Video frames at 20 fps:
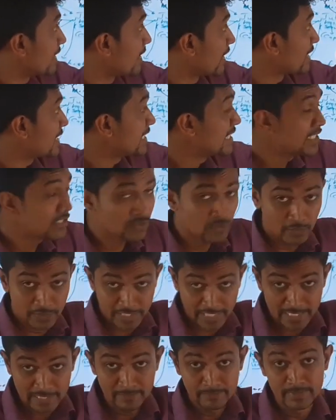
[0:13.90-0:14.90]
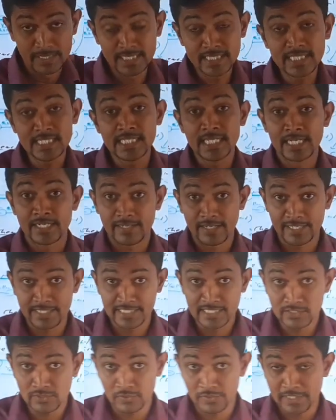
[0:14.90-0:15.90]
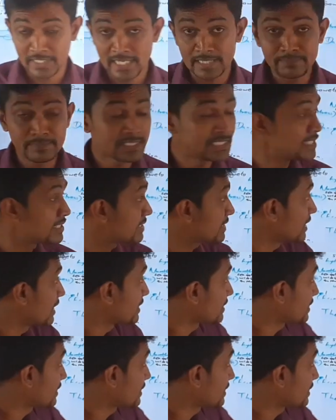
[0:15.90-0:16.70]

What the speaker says: Nadine Gordimer. Nadine Gordimer is